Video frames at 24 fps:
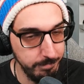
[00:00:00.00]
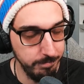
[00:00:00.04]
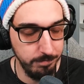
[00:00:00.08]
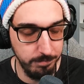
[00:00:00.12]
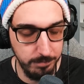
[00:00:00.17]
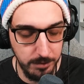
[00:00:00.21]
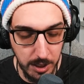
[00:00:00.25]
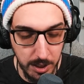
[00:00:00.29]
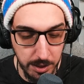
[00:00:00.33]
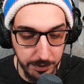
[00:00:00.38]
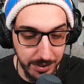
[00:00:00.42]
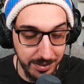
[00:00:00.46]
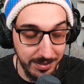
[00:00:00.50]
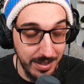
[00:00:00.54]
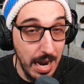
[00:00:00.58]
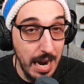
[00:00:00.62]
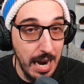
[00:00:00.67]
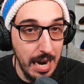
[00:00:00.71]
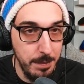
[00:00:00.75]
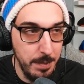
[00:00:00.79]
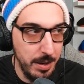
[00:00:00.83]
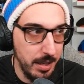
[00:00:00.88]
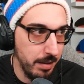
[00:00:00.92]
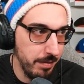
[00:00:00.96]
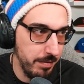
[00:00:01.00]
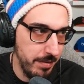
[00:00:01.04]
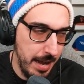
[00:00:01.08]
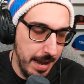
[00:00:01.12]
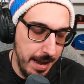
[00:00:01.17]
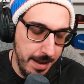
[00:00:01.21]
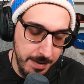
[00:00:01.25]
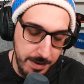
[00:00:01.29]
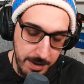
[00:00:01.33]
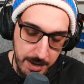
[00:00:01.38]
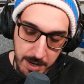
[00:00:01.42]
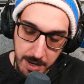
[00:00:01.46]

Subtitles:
The timing of that.